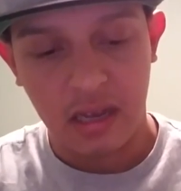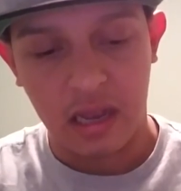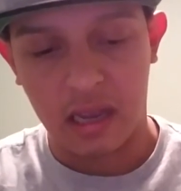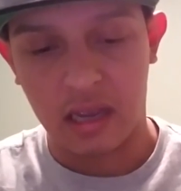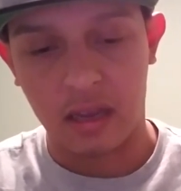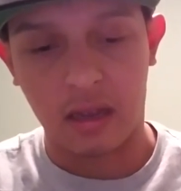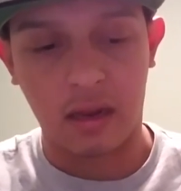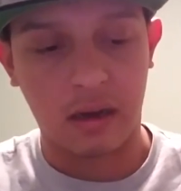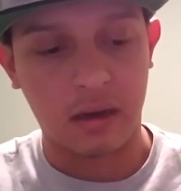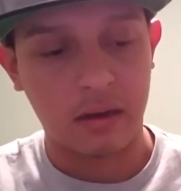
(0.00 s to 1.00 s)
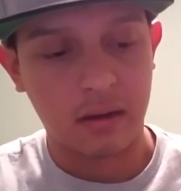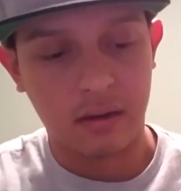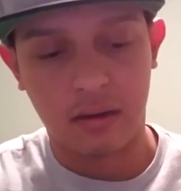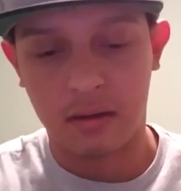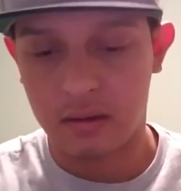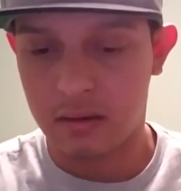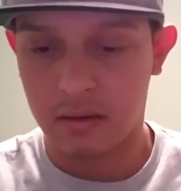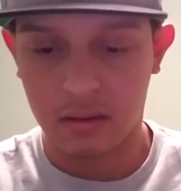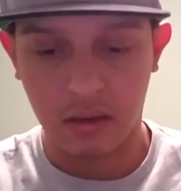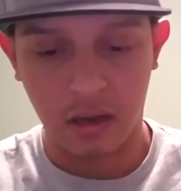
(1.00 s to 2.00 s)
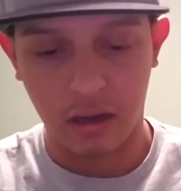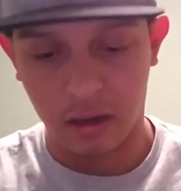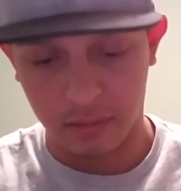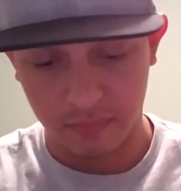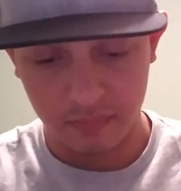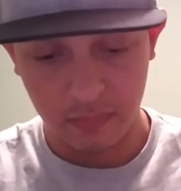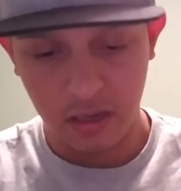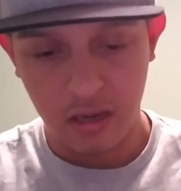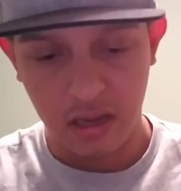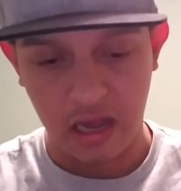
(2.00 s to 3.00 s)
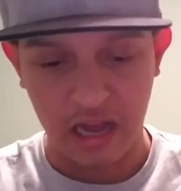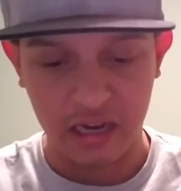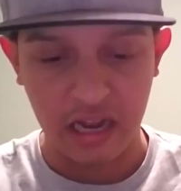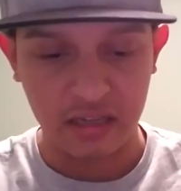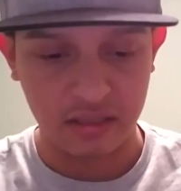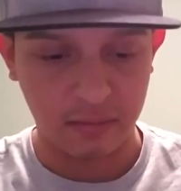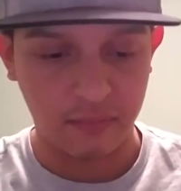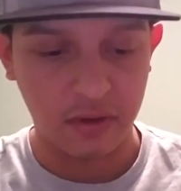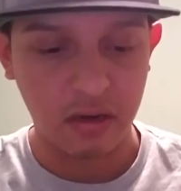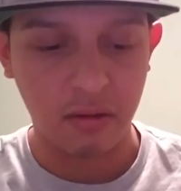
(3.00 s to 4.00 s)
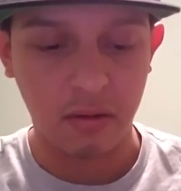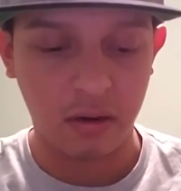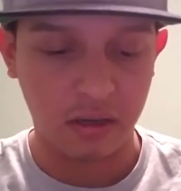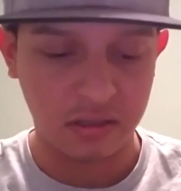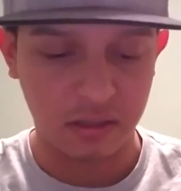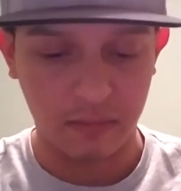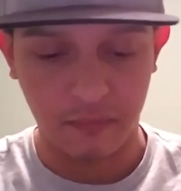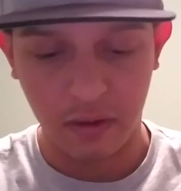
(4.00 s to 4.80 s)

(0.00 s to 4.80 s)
and um, I got some video or some